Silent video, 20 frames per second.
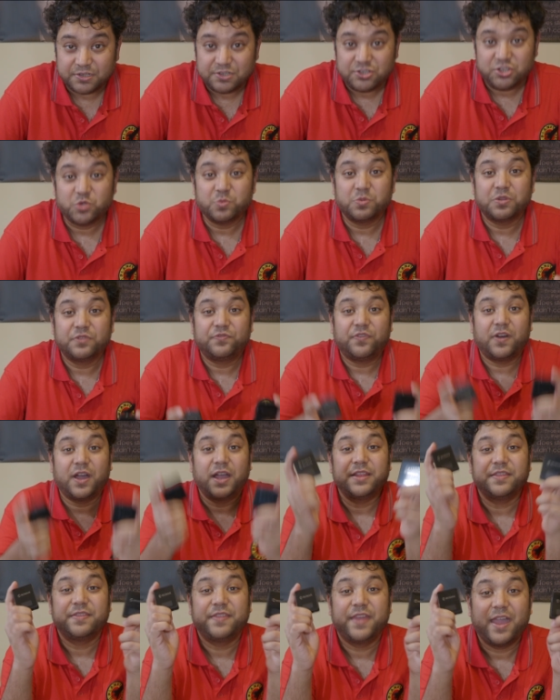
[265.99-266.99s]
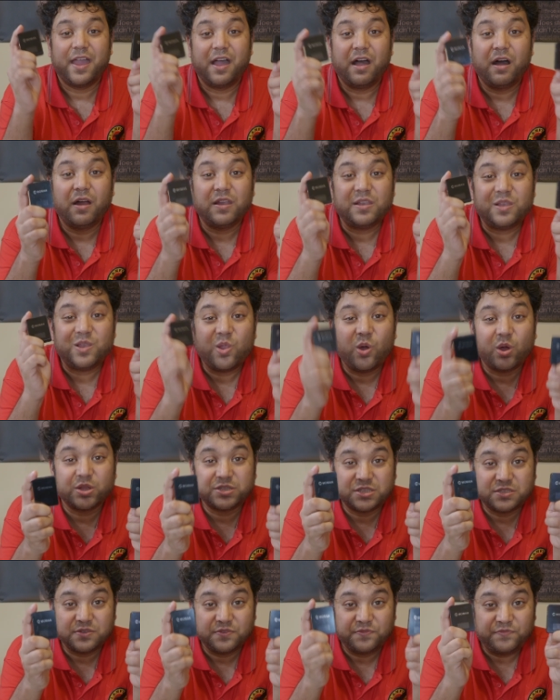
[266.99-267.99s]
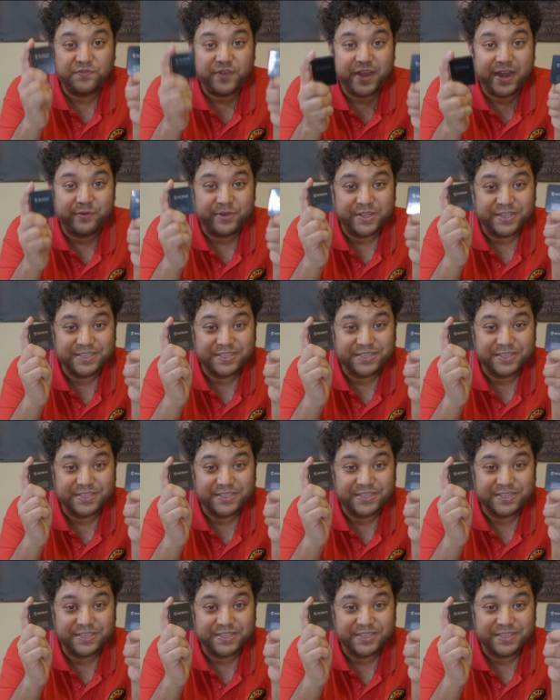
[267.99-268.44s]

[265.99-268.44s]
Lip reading: you will find there are lots of very